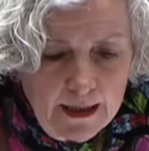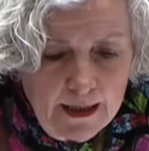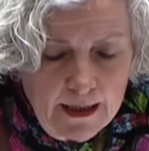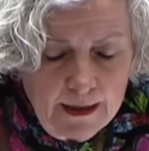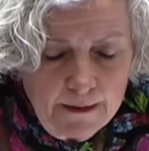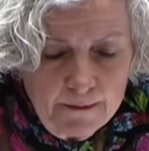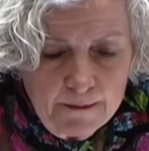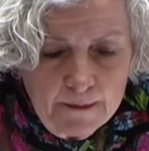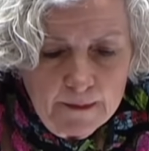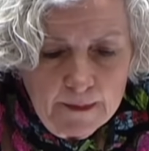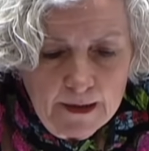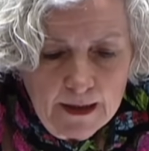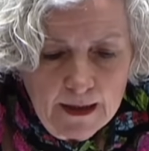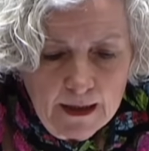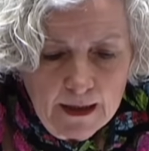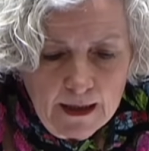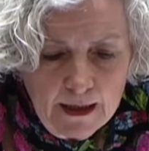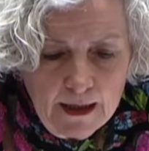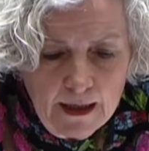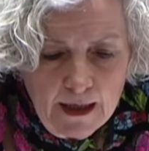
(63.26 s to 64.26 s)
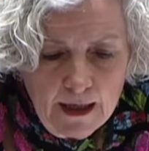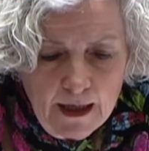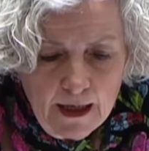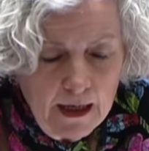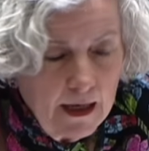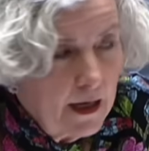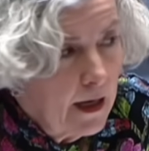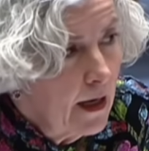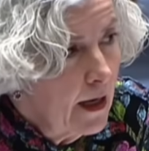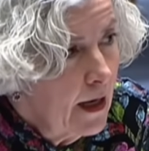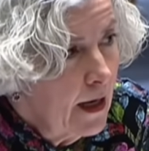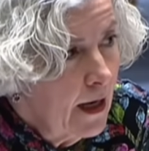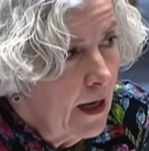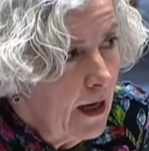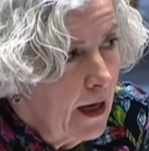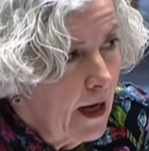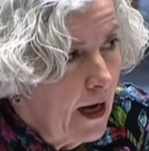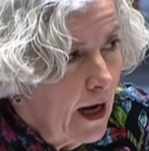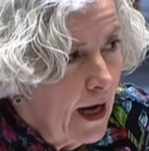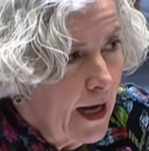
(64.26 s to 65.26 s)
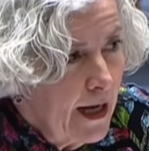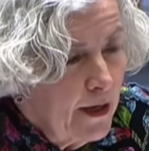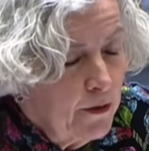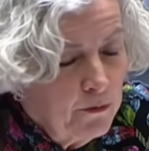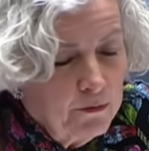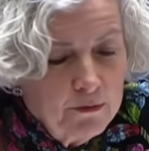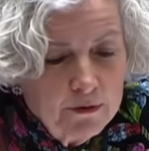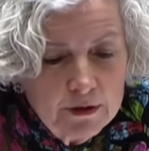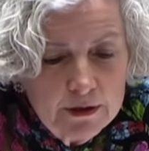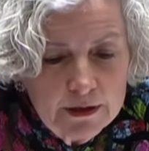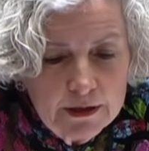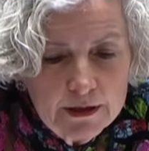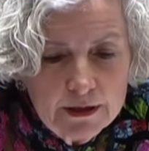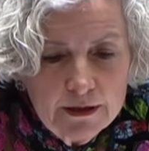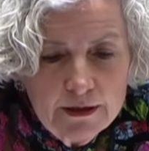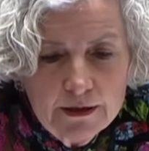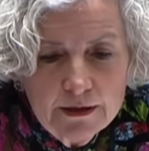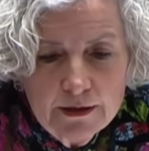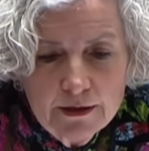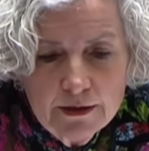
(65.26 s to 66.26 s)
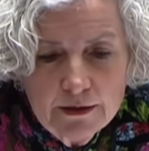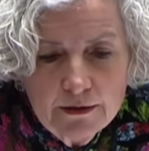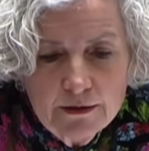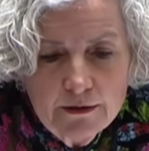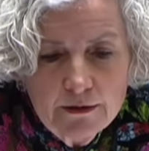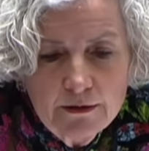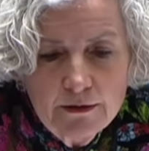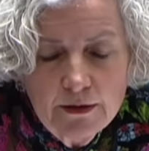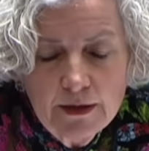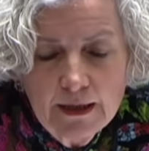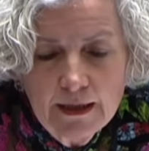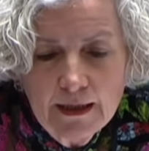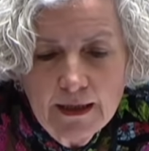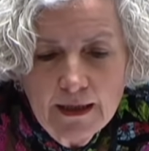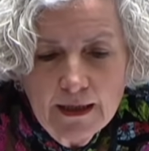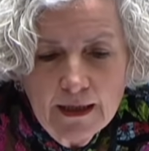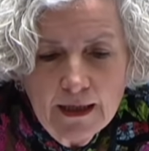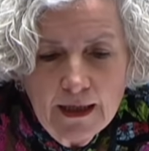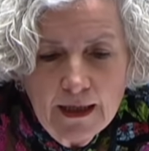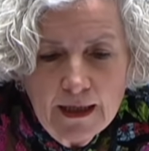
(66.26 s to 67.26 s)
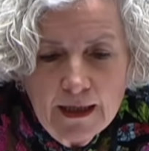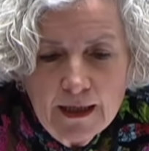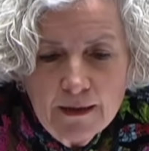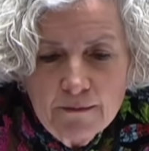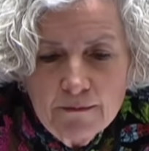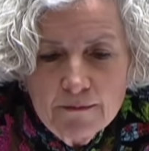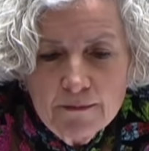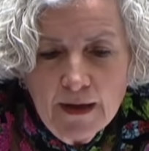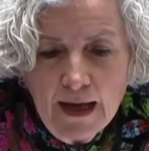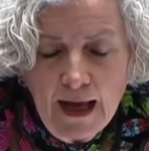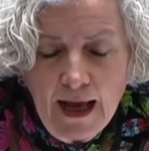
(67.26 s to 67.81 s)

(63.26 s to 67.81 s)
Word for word: um, I wanted to um,